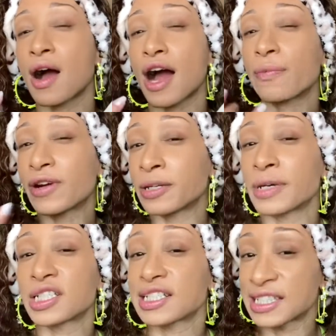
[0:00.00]
are pretty
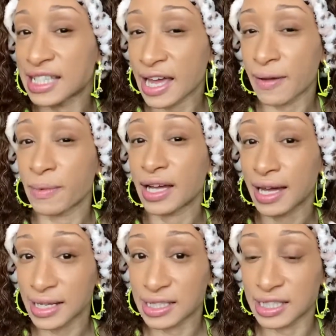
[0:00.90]
much the same
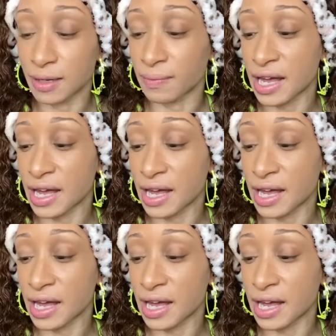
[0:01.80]
concept.